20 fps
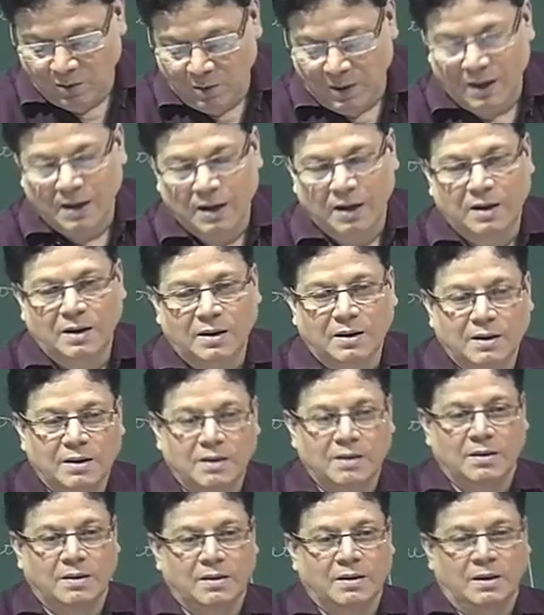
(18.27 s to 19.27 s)

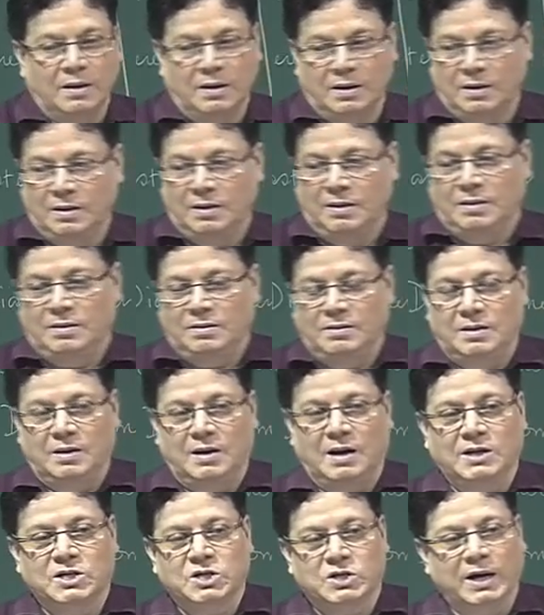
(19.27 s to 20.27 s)
the
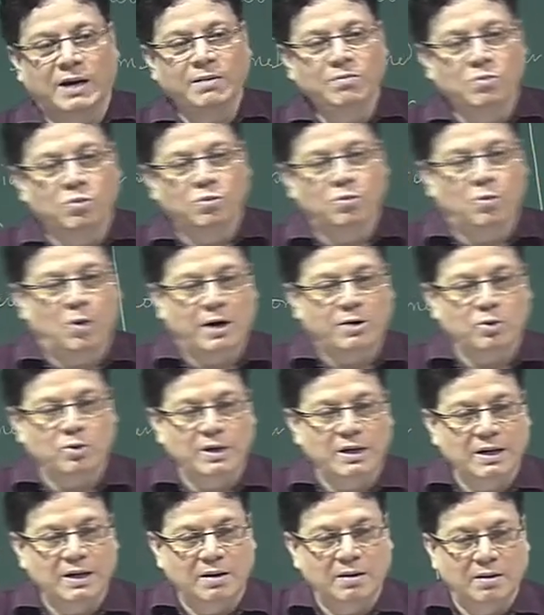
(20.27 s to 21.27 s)
last time what
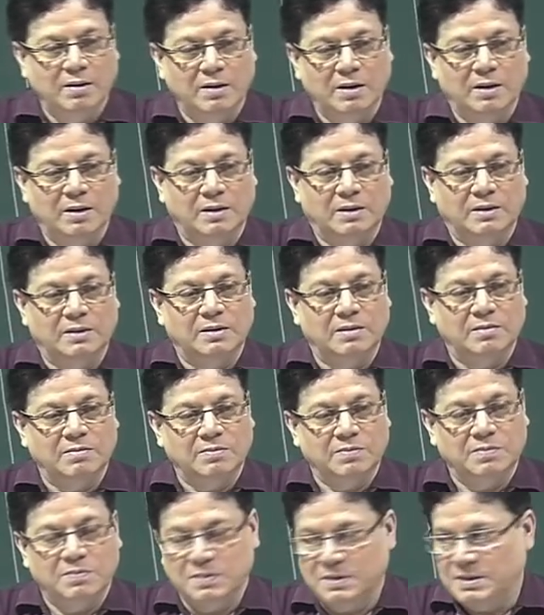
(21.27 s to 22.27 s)
we
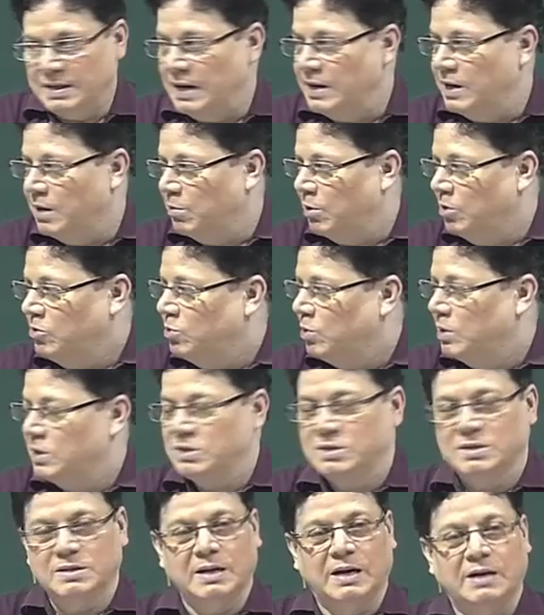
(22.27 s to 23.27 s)
said about
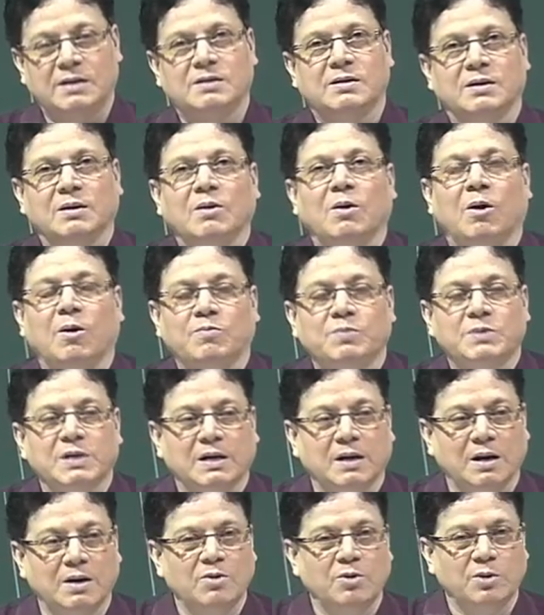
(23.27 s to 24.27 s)
was that
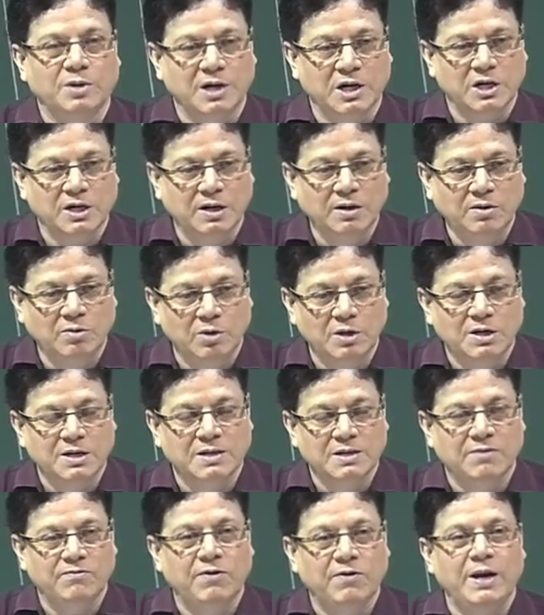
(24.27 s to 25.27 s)
optical rotation, which is
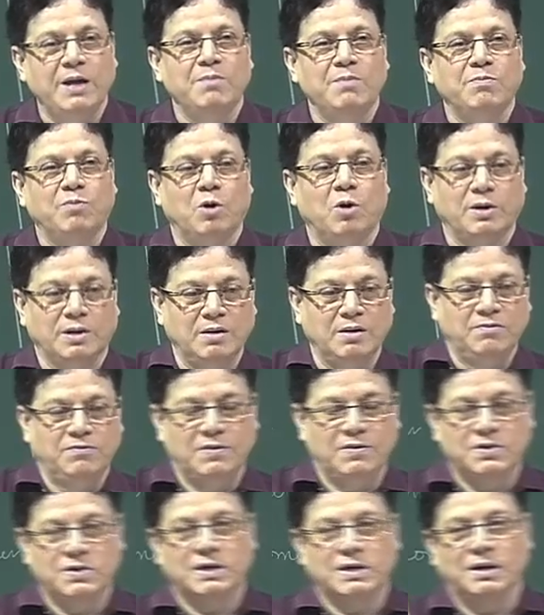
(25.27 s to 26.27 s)
a very important
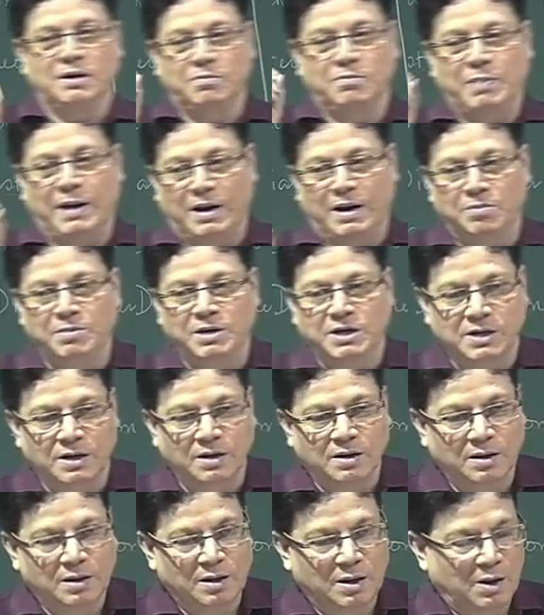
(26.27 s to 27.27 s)
physical parameter
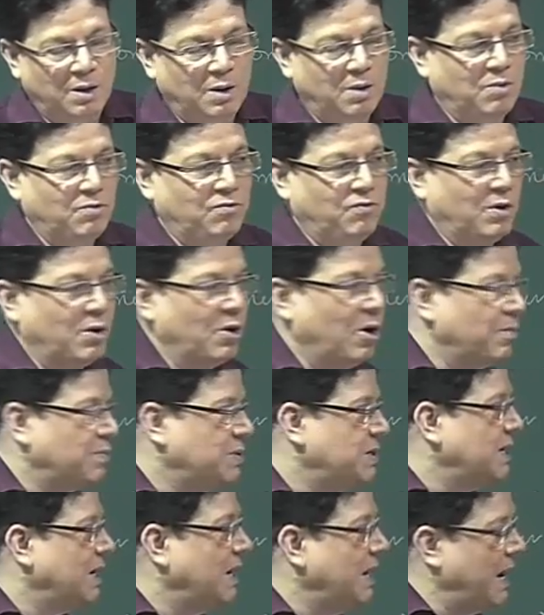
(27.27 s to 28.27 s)
for
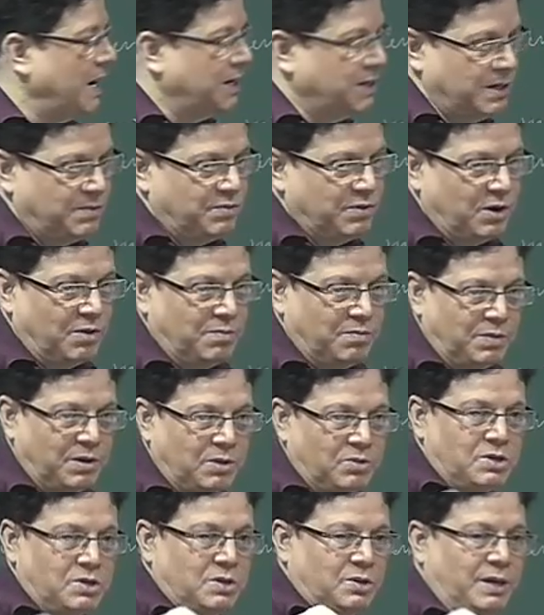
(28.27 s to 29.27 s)
optically active
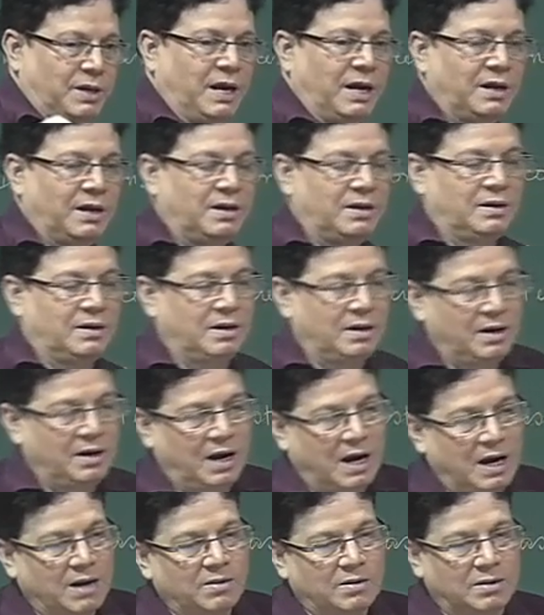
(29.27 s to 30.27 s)
compounds. Okay.
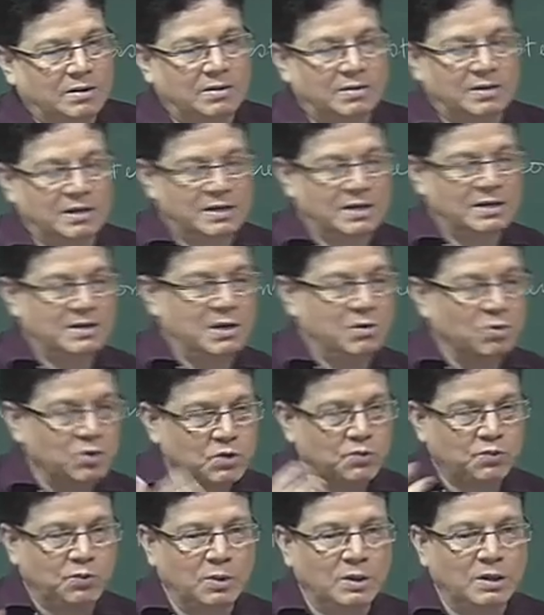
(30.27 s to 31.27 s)
And this is
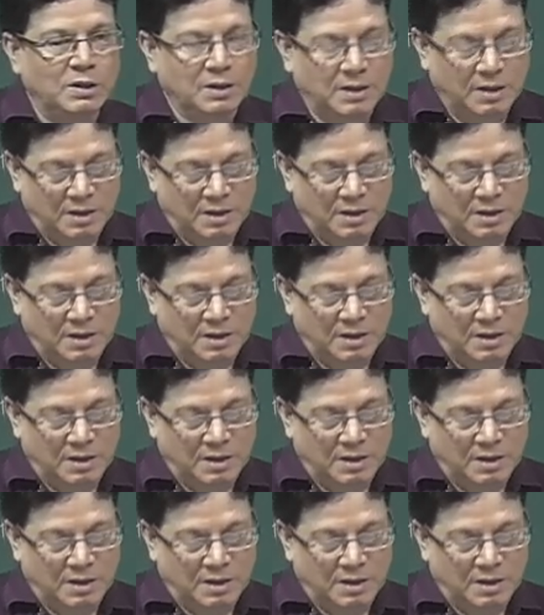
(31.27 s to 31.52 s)
useful